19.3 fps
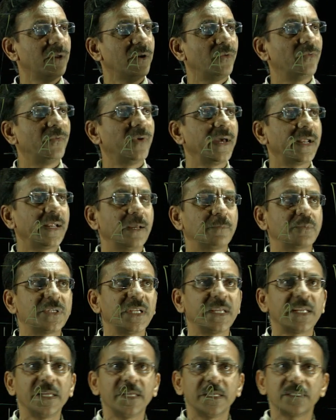where
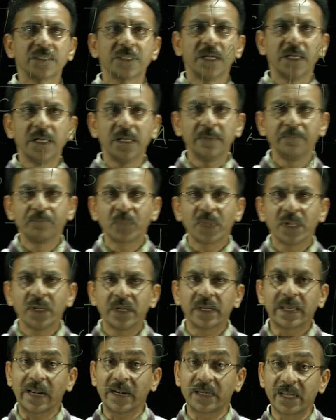FCK is the
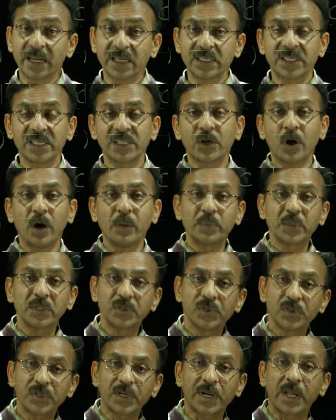characteristic
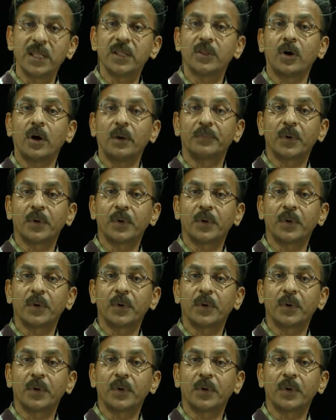compressive strength of